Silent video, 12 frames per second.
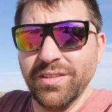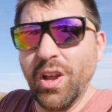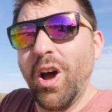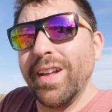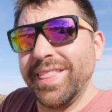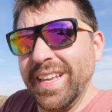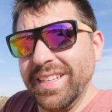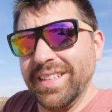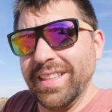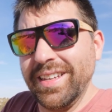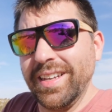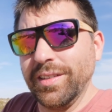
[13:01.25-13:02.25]
There's odd
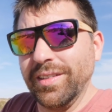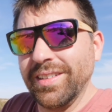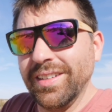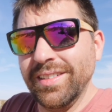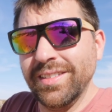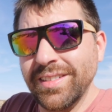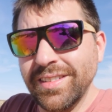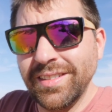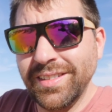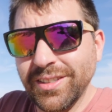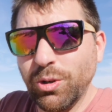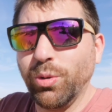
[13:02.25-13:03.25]
things in the desert.
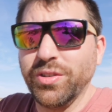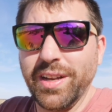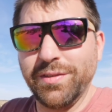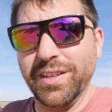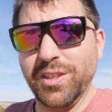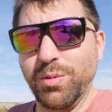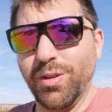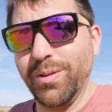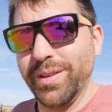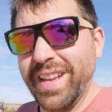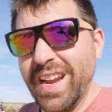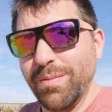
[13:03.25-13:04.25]
Cool stuff to
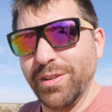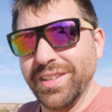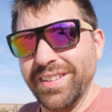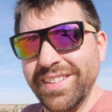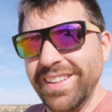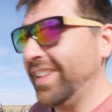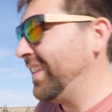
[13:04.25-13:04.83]
explore with cameras though.